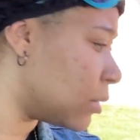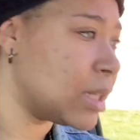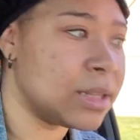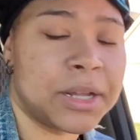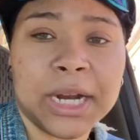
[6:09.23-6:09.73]

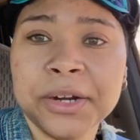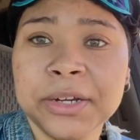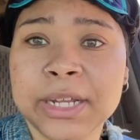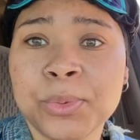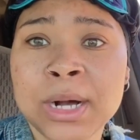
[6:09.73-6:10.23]
I thought I
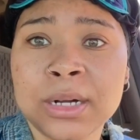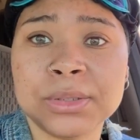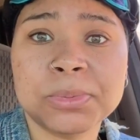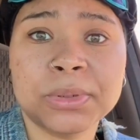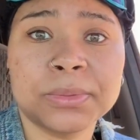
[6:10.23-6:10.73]
heard that
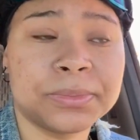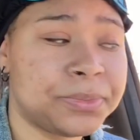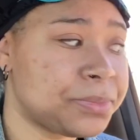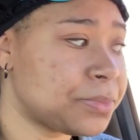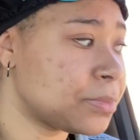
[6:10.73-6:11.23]
wasp.
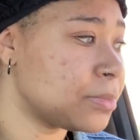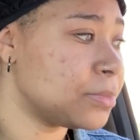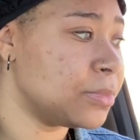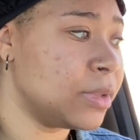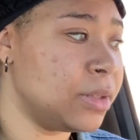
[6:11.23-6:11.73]

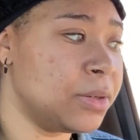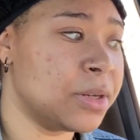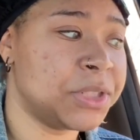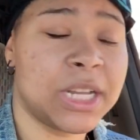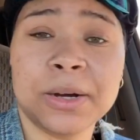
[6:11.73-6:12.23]
You
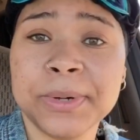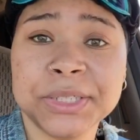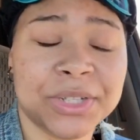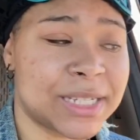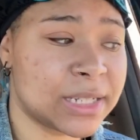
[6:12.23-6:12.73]
know, she
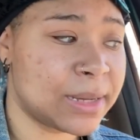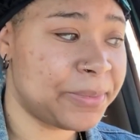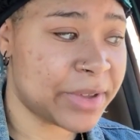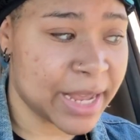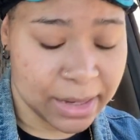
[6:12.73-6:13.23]
always tries to come
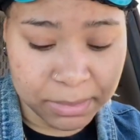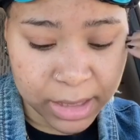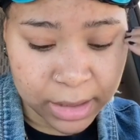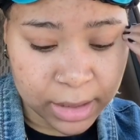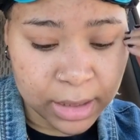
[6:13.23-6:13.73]
find me.